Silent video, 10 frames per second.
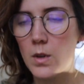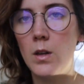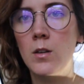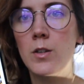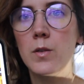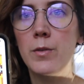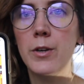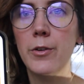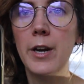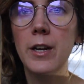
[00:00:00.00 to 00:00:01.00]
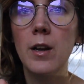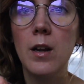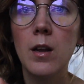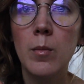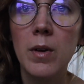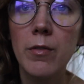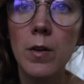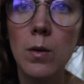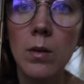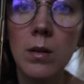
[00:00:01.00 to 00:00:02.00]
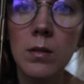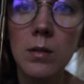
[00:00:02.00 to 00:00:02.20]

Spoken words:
and just recreated it in my phone.